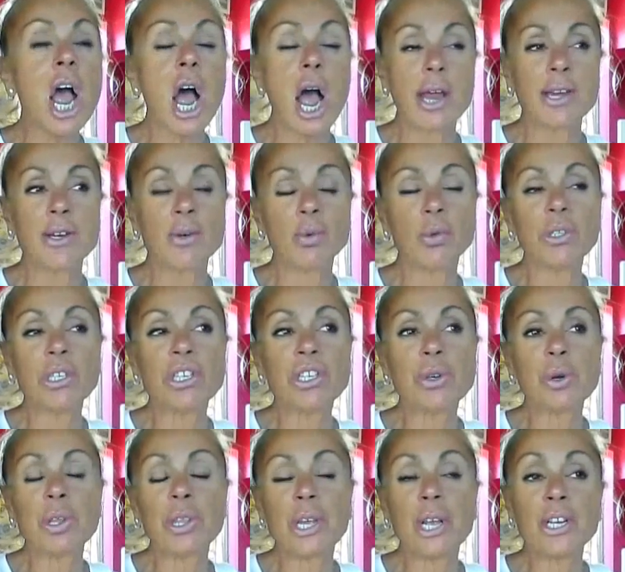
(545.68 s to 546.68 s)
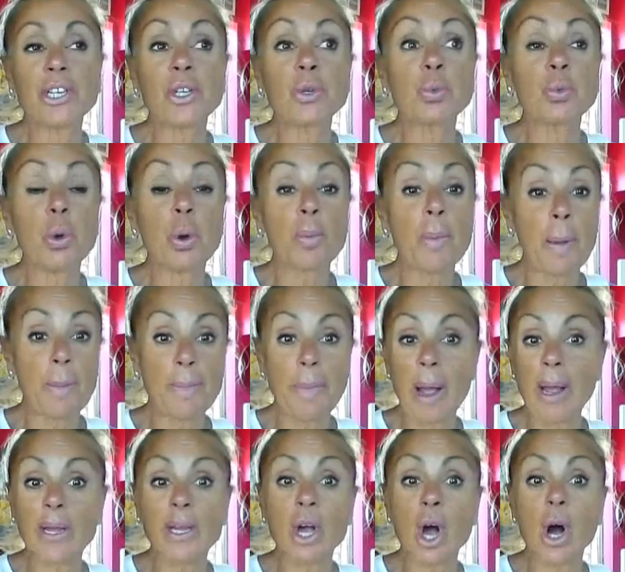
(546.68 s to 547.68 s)
I didn't really do anything. I just rode my
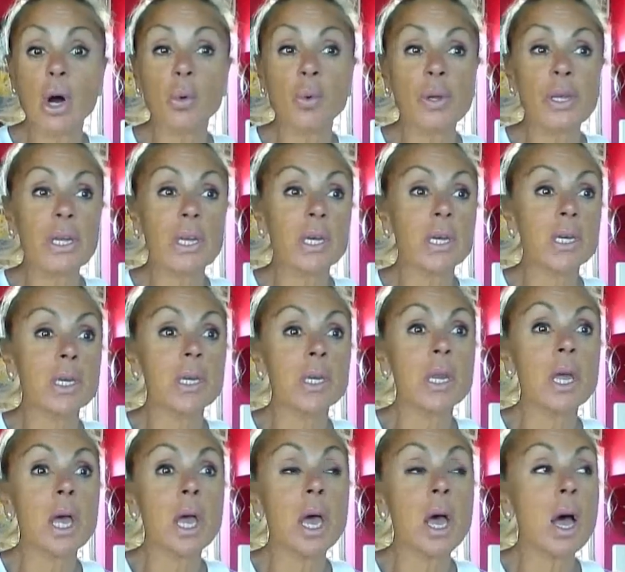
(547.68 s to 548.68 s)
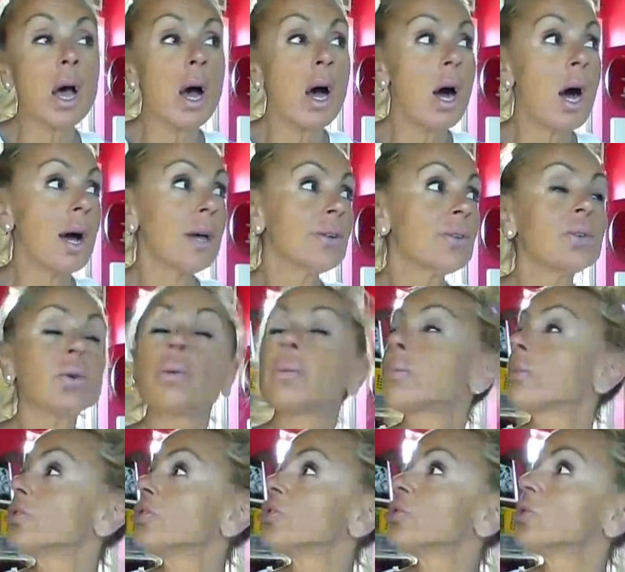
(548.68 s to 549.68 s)
bike all weekend. I don't know what
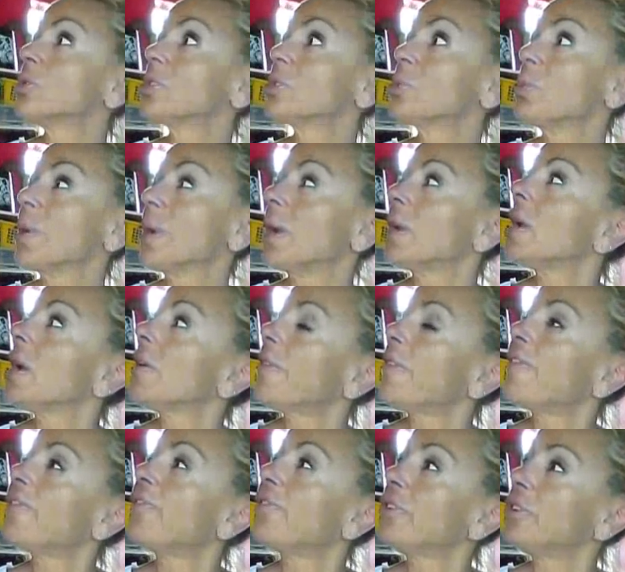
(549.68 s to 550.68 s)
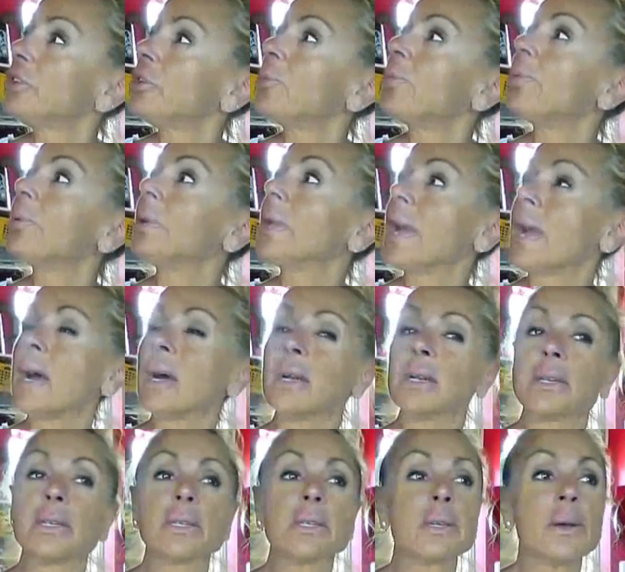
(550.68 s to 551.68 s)
I'm going to do this weekend. I have a few
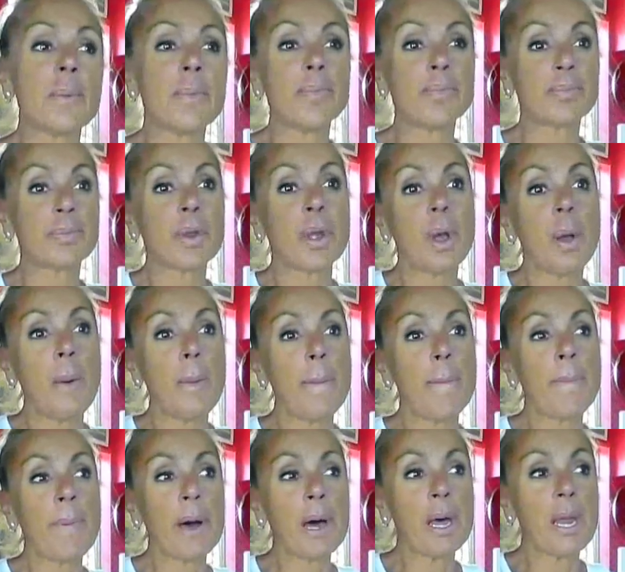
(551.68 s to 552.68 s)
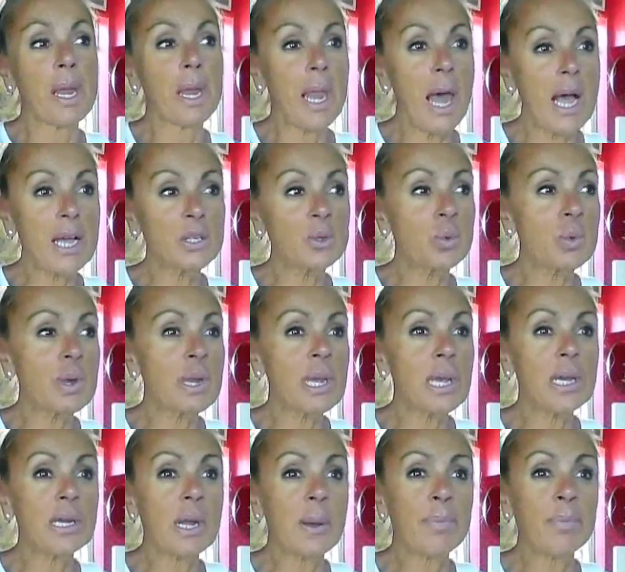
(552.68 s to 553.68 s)
plans, but last
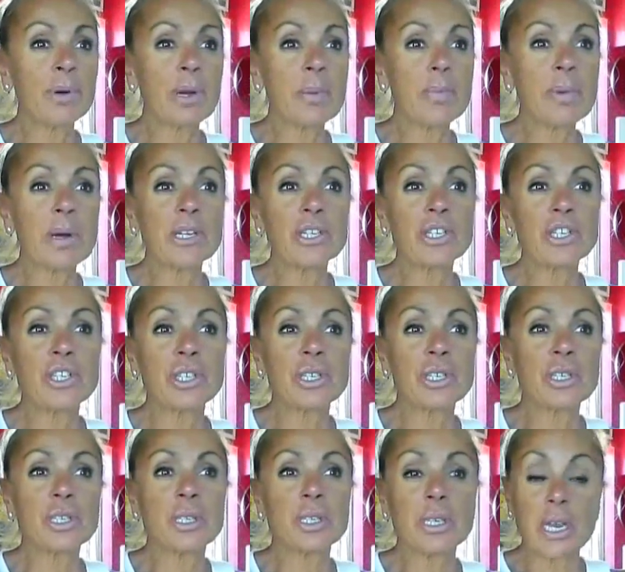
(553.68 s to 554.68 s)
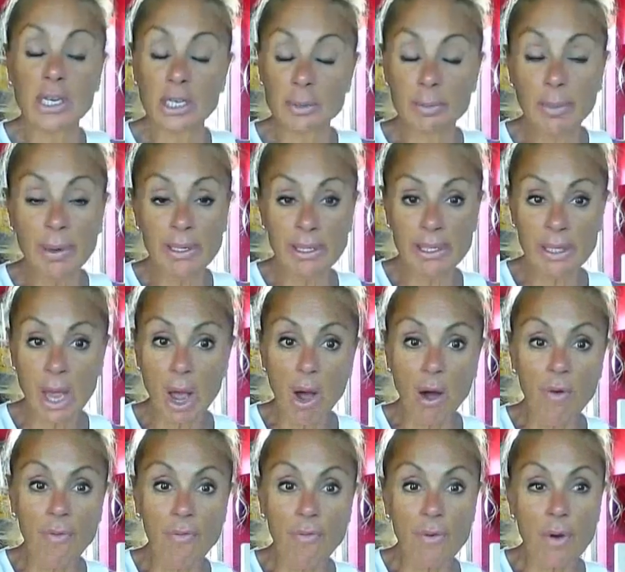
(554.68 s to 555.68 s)
weekend I pretty much just stayed to
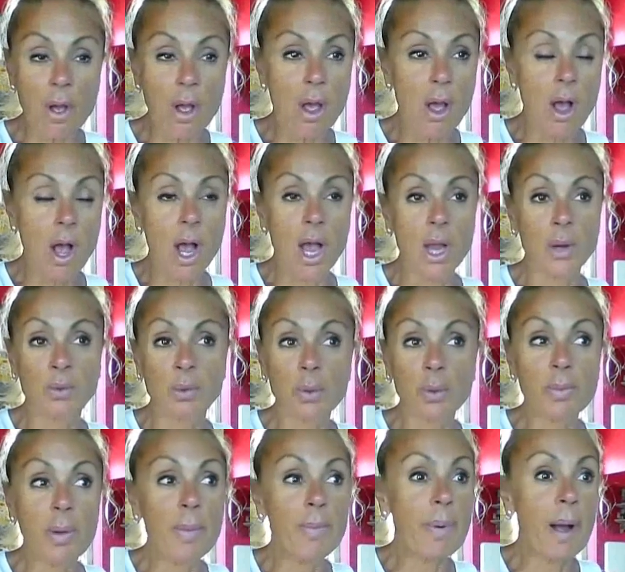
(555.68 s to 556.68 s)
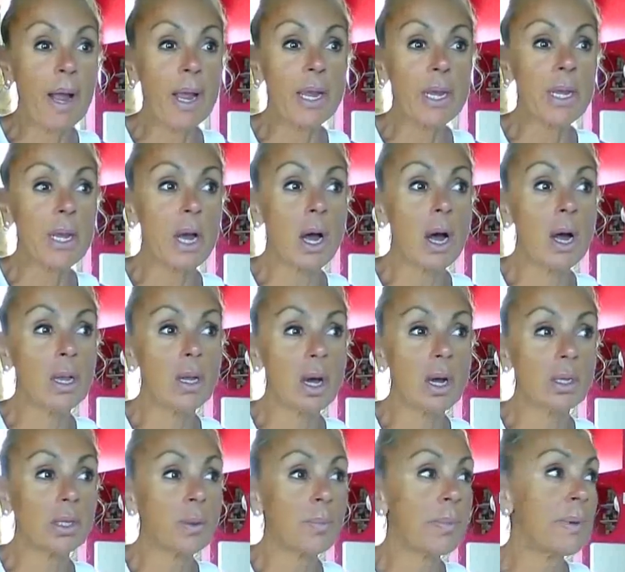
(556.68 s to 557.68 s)
myself. I rode my bike
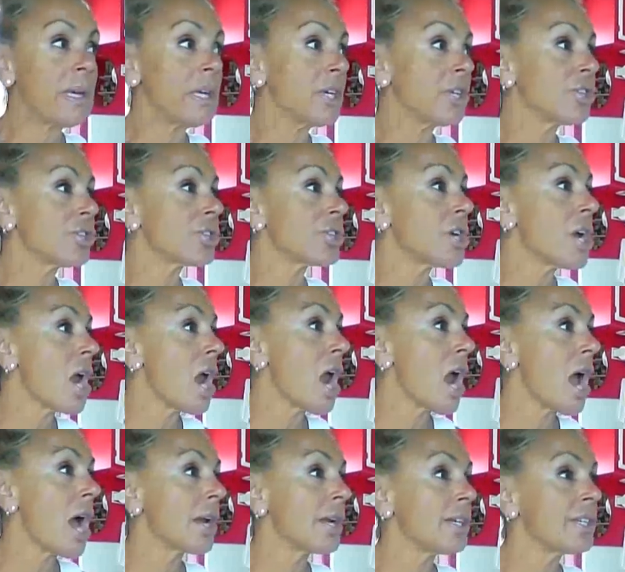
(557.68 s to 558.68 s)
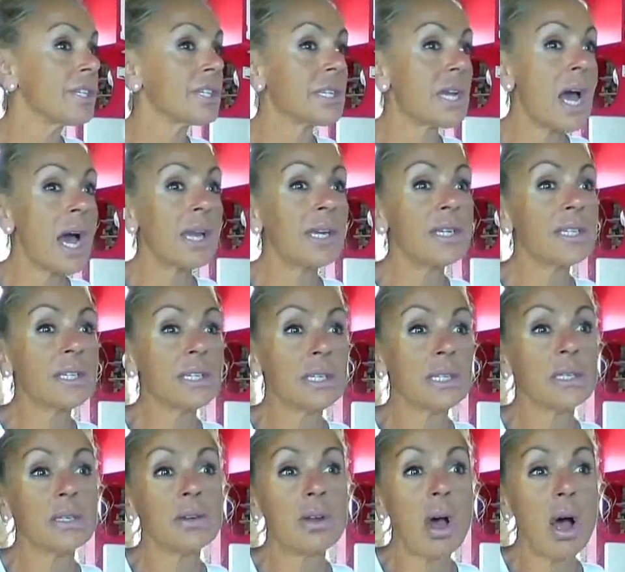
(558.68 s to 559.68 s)
along the beach, and I just kind of
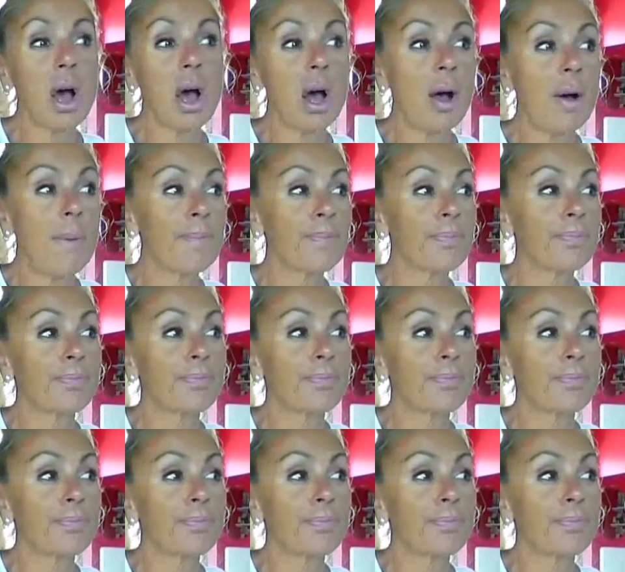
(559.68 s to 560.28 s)
did, I